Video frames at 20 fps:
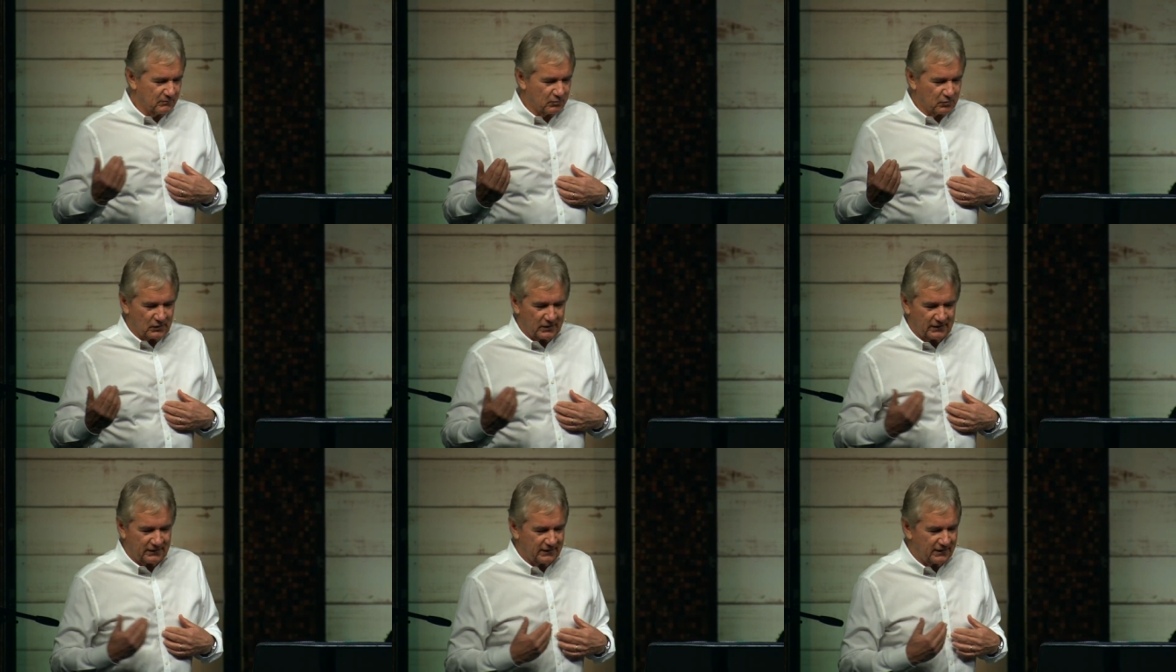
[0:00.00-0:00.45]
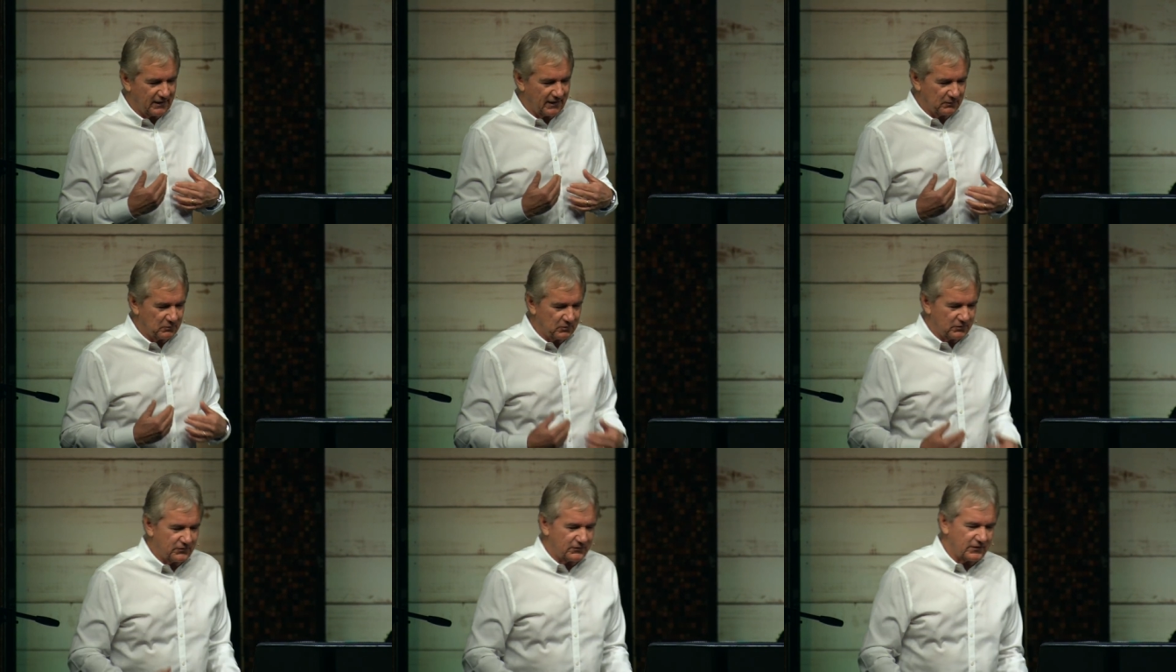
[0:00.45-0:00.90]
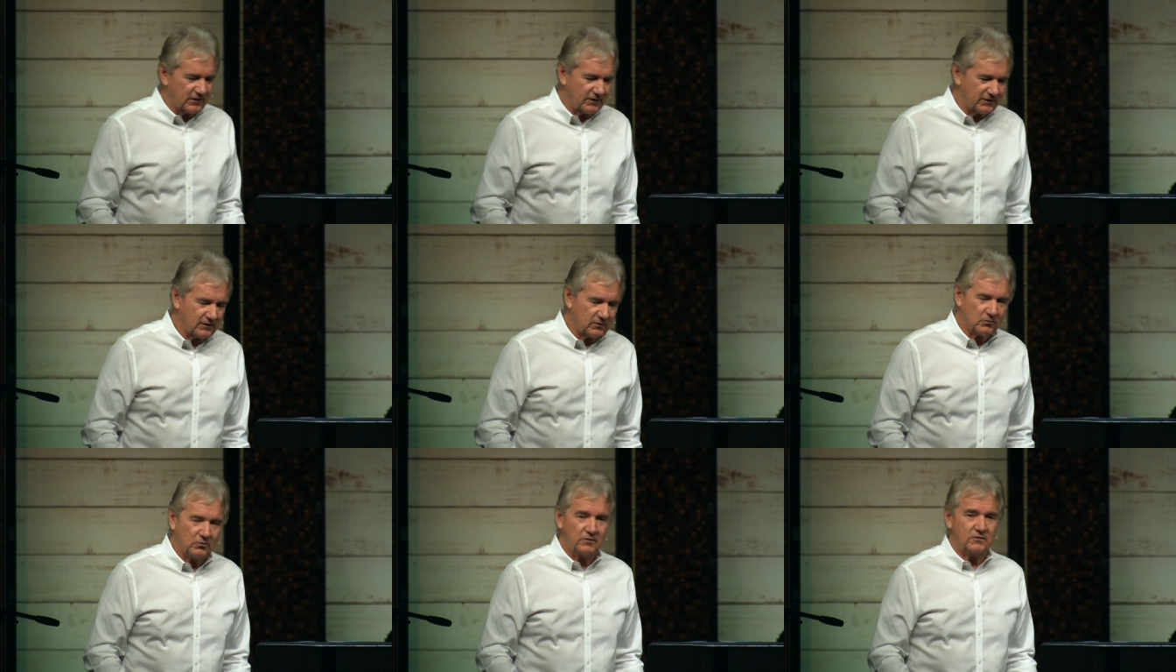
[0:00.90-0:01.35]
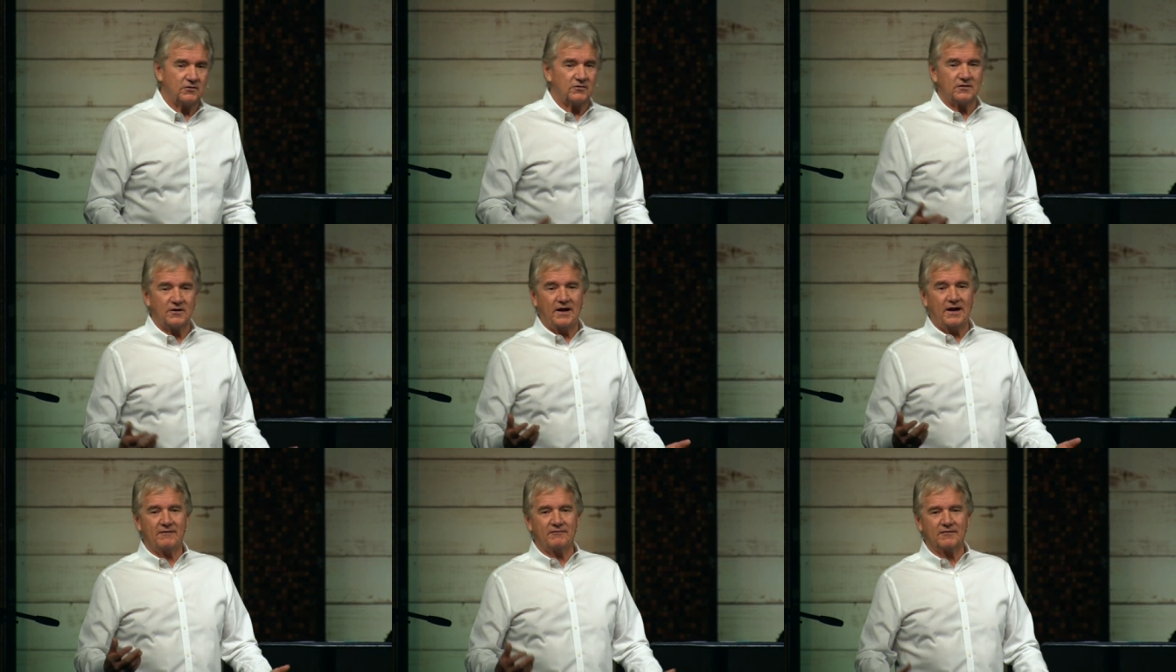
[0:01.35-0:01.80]
Brett and I, we're standing there, and we're
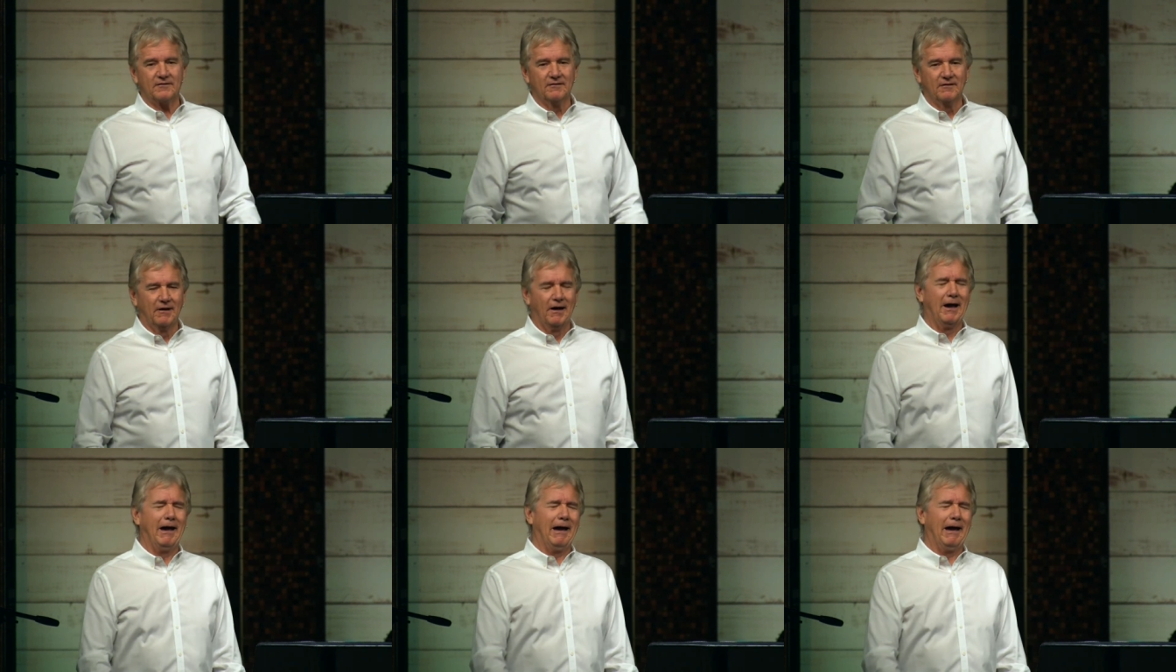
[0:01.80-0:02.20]
just laughing.